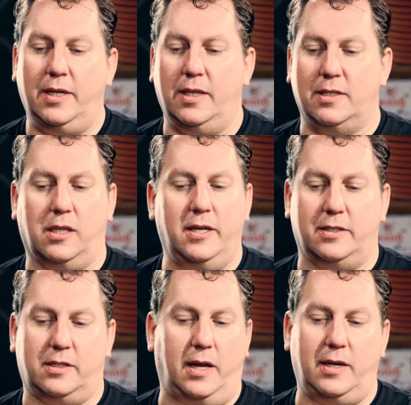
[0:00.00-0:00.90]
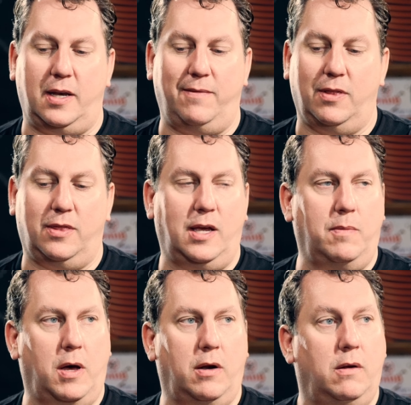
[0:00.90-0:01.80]
did this list, I didn't even
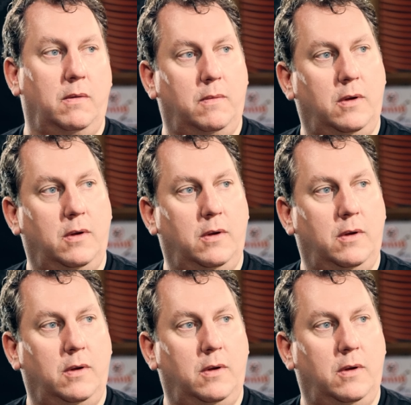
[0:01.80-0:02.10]
think about it.